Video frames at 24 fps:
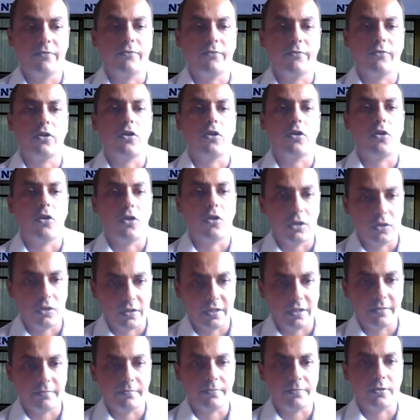for all
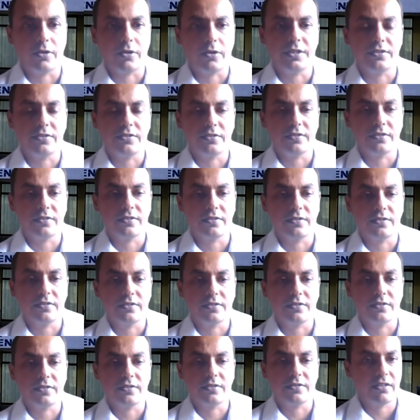our employees
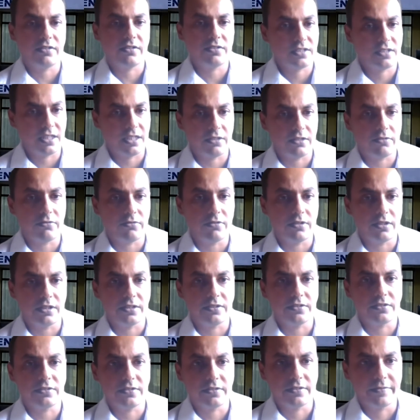as well as
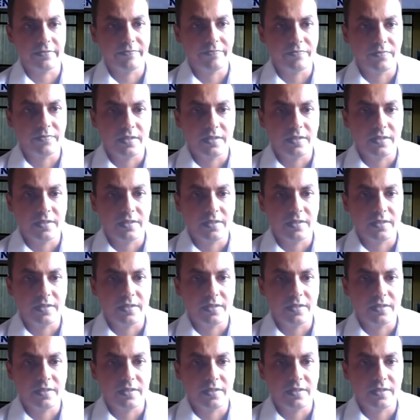stakeholders.